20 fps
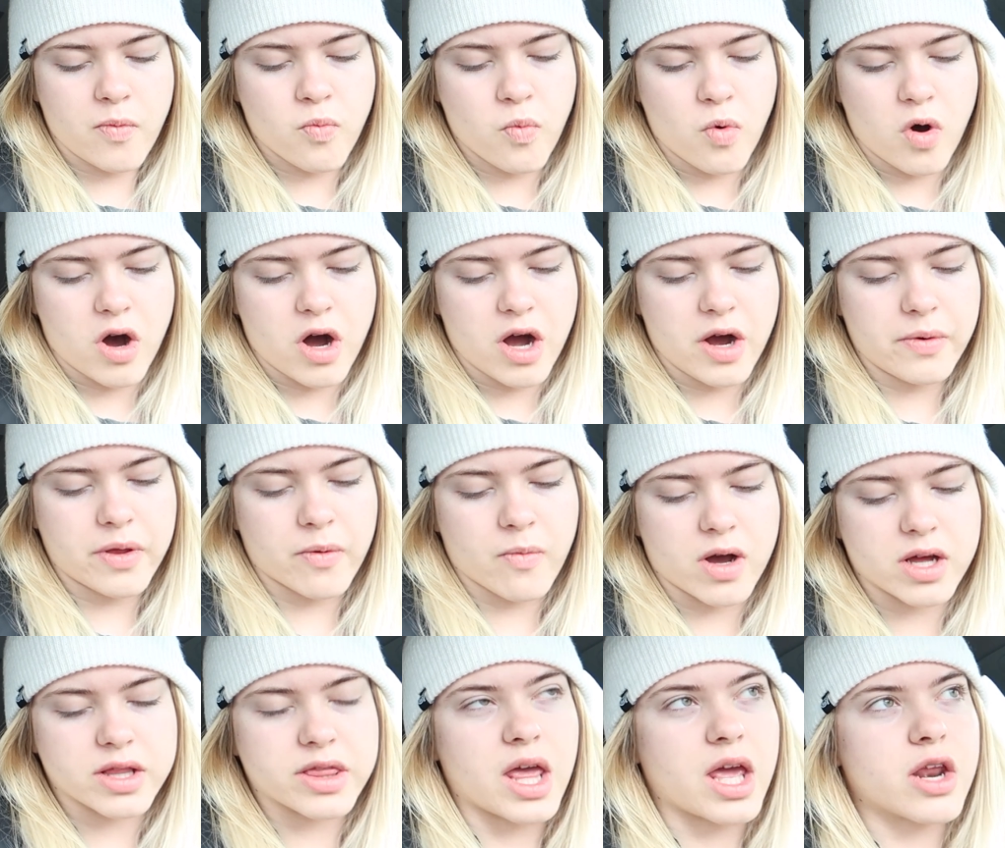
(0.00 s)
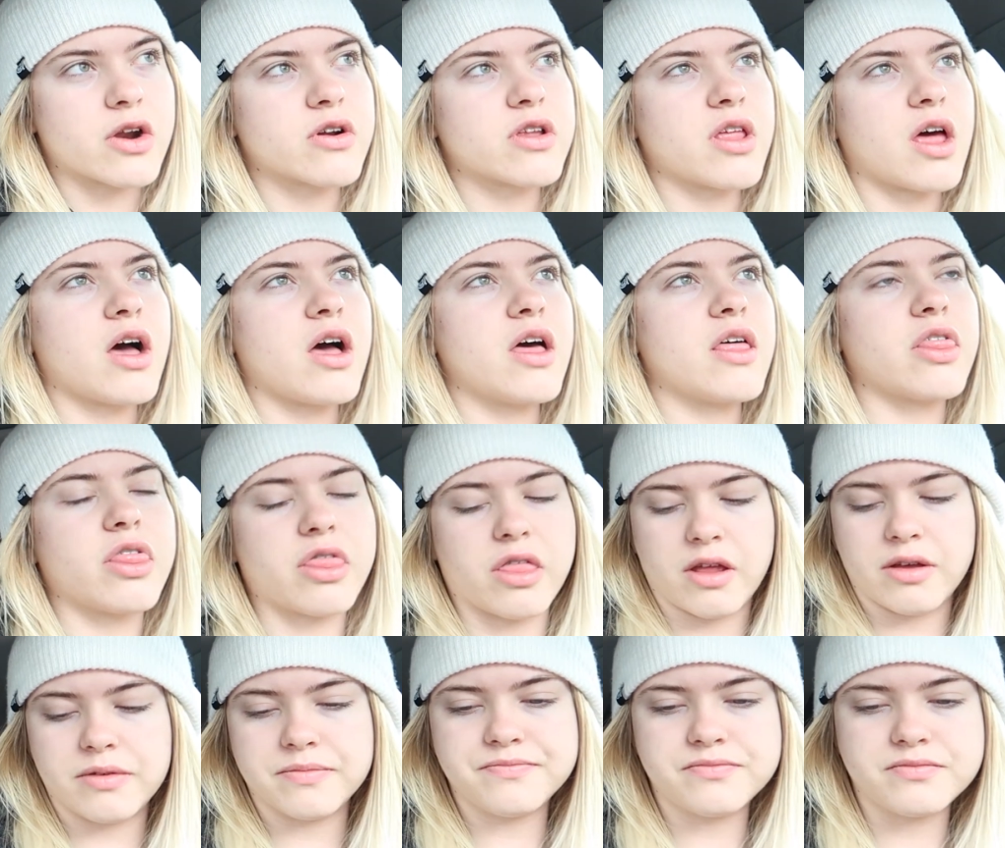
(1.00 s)
want. We want tater tots
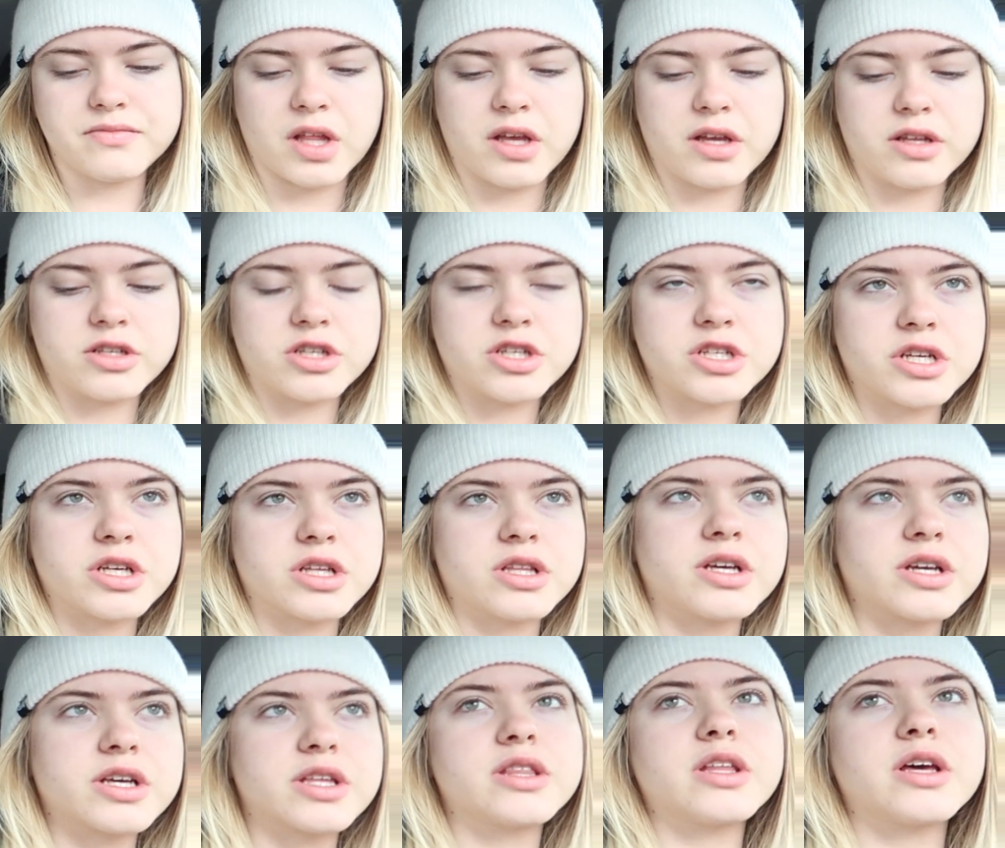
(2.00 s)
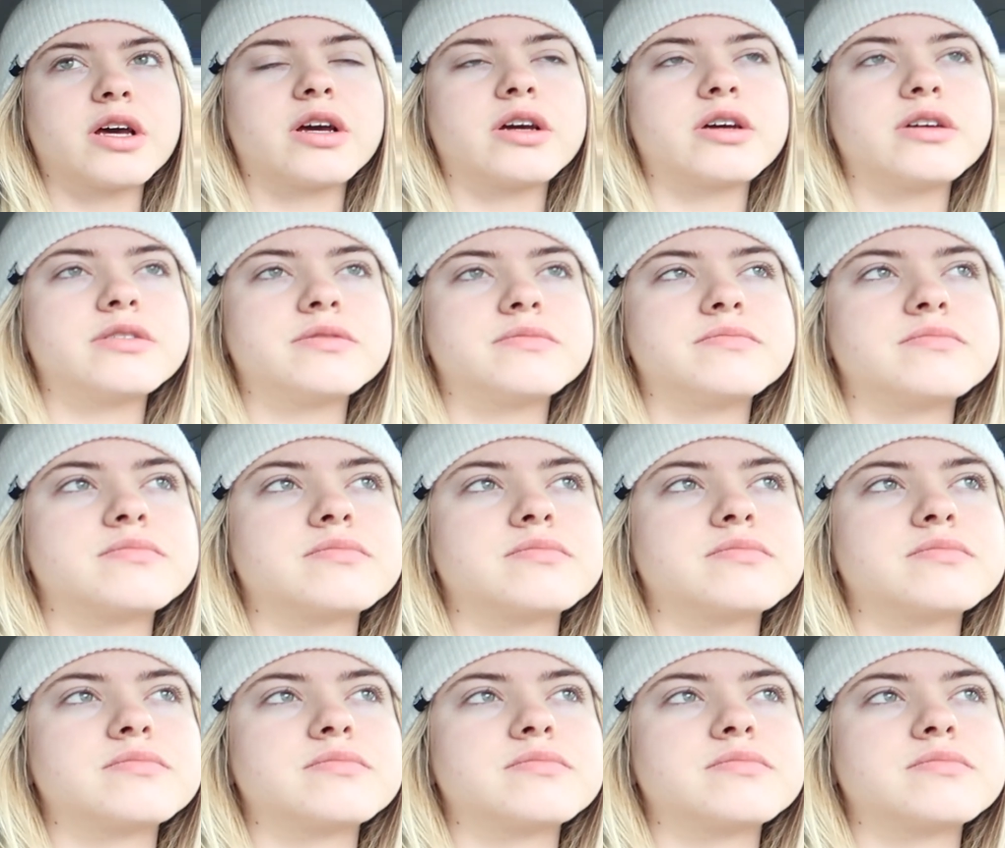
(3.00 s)
and shit like that.